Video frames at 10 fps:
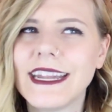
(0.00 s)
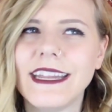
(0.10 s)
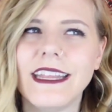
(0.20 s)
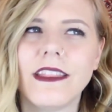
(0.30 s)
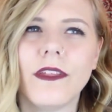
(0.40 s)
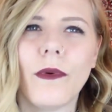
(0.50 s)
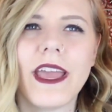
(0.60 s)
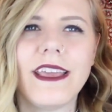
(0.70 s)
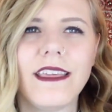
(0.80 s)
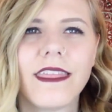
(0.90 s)
and the
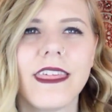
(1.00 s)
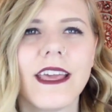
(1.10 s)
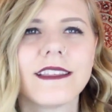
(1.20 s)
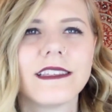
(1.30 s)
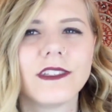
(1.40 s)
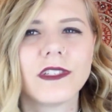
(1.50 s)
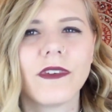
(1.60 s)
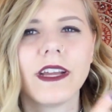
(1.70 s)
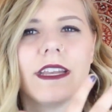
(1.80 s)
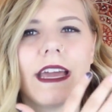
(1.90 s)
way he thinks is just
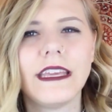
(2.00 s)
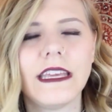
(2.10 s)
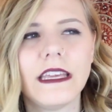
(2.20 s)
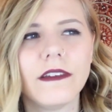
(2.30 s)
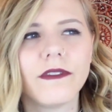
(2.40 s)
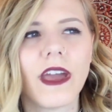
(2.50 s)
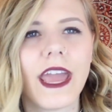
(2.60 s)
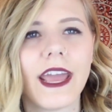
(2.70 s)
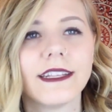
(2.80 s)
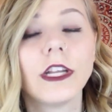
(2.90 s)
very naive,
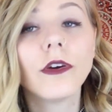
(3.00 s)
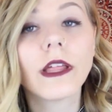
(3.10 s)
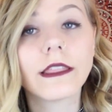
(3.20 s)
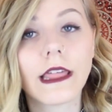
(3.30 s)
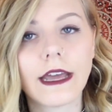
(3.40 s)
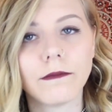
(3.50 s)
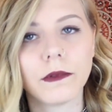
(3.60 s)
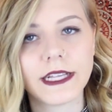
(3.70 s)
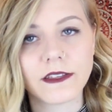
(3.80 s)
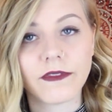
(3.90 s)
and I know that that
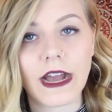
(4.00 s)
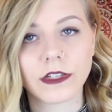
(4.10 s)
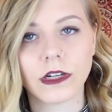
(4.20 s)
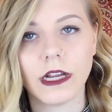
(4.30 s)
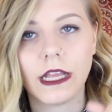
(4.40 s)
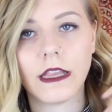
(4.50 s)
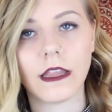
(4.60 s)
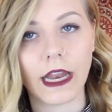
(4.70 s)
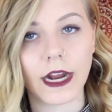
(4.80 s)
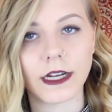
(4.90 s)
plays a factor in
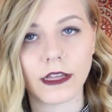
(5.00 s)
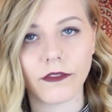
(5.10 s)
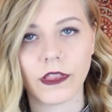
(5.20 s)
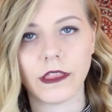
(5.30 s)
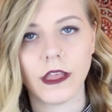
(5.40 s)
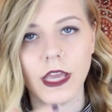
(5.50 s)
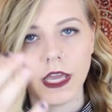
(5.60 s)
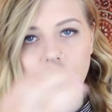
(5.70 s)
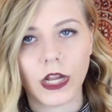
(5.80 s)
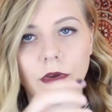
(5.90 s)
the narrative, and
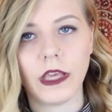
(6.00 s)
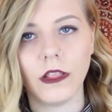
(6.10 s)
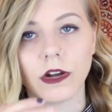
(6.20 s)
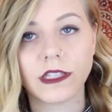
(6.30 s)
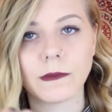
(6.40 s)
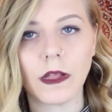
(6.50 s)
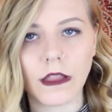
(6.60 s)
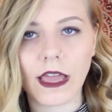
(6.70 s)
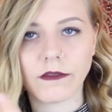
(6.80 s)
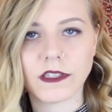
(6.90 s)
you know, he learns about
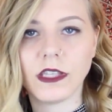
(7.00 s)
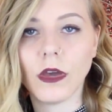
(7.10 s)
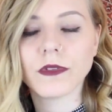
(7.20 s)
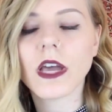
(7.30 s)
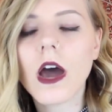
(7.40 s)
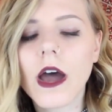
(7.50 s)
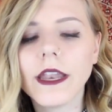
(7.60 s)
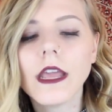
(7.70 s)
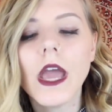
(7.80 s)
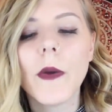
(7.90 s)
life as he goes
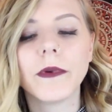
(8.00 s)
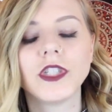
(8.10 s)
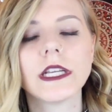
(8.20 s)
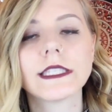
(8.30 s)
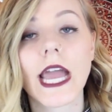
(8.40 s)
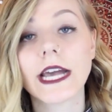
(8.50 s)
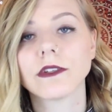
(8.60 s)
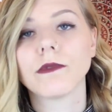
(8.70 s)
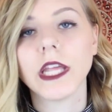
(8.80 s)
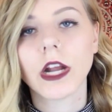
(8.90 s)
on, but just as
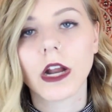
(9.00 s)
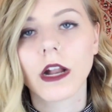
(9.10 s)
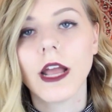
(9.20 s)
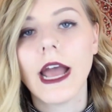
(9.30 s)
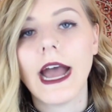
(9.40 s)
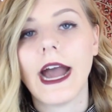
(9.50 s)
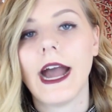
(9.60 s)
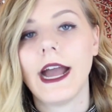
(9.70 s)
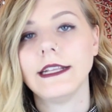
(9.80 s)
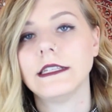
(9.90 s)
a reader,
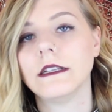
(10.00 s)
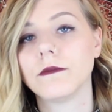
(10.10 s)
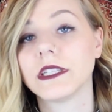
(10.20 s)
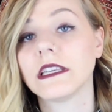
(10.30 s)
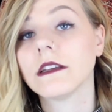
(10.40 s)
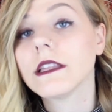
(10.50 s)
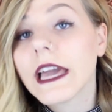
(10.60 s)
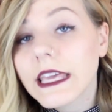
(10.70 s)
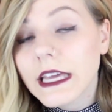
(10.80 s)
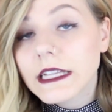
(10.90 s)
I didn't particularly
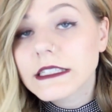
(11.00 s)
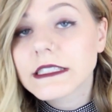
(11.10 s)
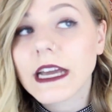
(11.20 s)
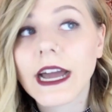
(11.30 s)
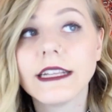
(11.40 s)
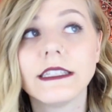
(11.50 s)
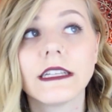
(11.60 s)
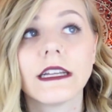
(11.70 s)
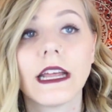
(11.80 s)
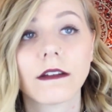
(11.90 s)
like it. I
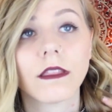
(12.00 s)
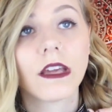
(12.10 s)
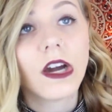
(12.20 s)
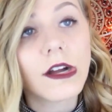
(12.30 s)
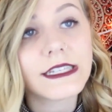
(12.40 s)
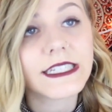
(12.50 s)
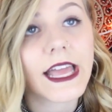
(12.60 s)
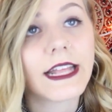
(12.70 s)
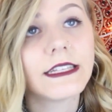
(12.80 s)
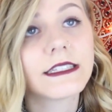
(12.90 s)
didn't connect with the
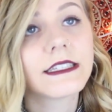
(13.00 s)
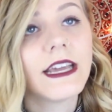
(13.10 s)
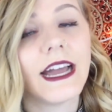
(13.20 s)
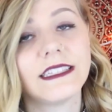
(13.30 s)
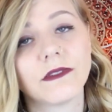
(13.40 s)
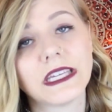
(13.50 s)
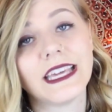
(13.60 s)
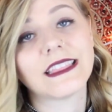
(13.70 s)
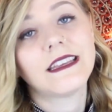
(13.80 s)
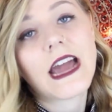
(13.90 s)
content. I didn't really
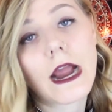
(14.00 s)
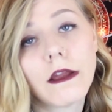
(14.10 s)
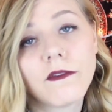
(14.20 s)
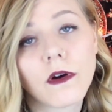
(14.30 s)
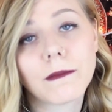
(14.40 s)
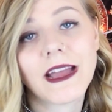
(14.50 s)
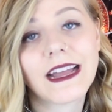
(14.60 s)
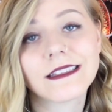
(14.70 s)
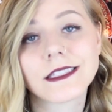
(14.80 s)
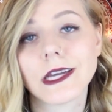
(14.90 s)
like the diary
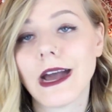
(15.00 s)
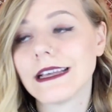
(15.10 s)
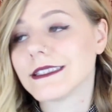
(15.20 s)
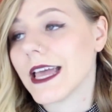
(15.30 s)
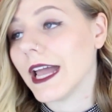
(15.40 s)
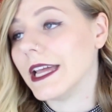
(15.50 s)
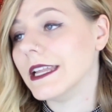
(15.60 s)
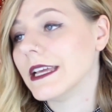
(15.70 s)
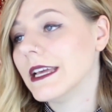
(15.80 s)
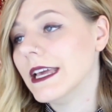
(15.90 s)
format, so I
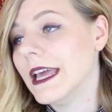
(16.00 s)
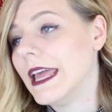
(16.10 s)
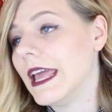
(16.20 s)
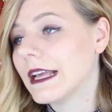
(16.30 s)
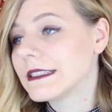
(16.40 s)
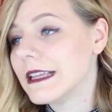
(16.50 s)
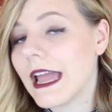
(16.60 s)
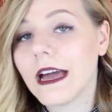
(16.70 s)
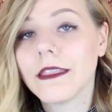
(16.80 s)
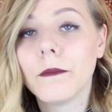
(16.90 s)
said
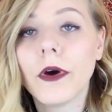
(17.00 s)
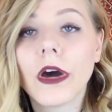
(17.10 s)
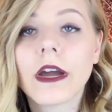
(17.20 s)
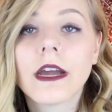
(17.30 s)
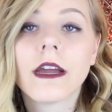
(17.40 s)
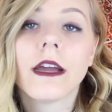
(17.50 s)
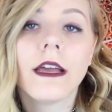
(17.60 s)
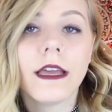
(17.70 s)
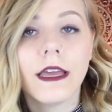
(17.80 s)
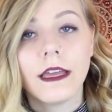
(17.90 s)
ixnay on the book,
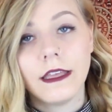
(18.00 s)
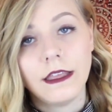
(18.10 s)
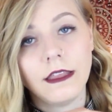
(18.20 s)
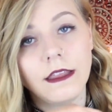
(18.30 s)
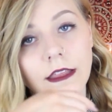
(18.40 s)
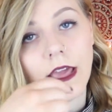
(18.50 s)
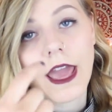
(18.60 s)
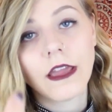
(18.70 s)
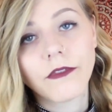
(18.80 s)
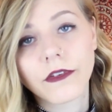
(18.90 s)

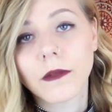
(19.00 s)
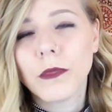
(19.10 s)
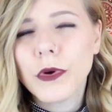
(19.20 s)
yay for the